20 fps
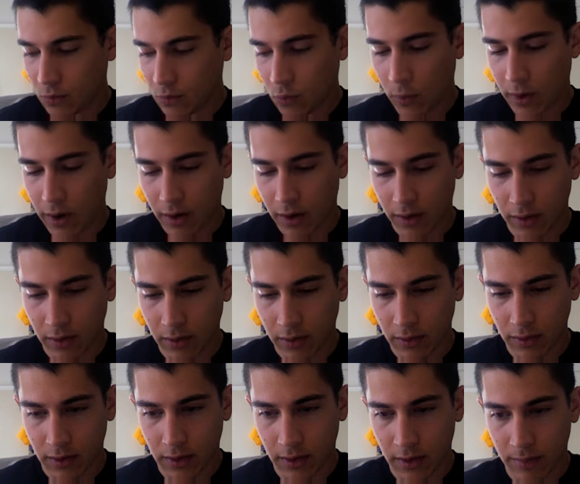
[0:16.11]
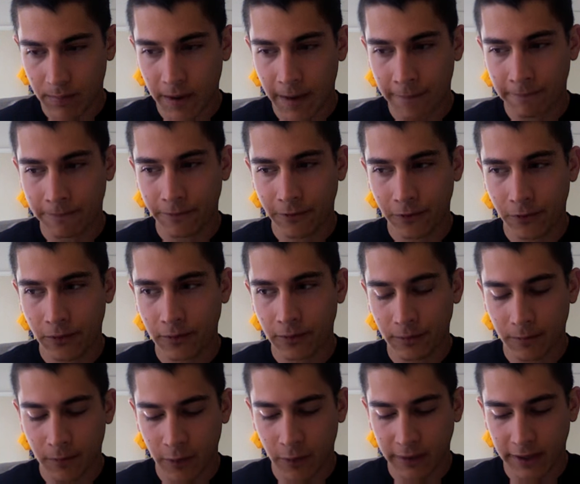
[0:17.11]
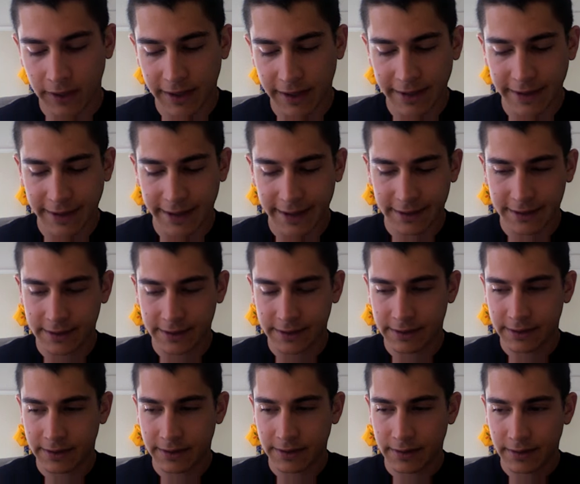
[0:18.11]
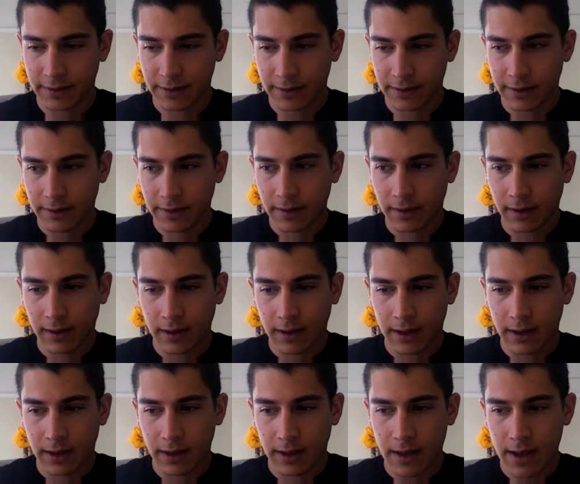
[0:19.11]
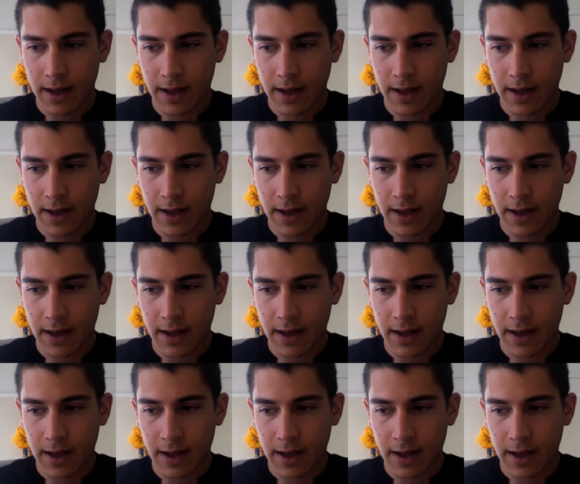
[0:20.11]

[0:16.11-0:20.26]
where uh, Bamford articulates uh,